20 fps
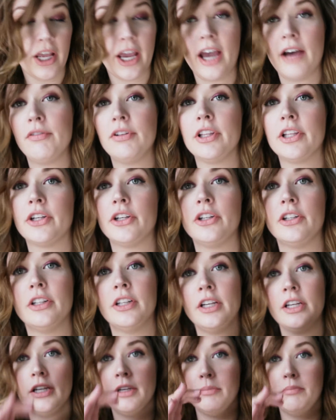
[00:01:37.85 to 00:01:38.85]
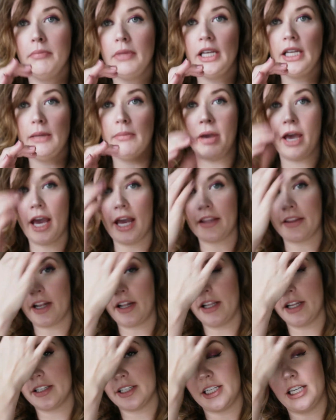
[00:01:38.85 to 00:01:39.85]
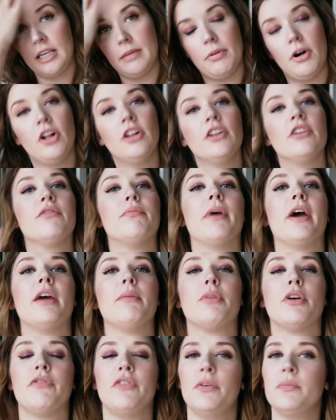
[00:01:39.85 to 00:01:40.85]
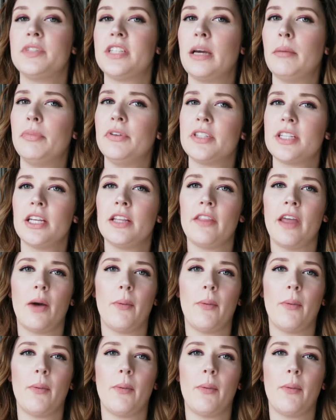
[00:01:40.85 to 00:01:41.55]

I have a little mini bag that I like to keep all of my perfume samples in.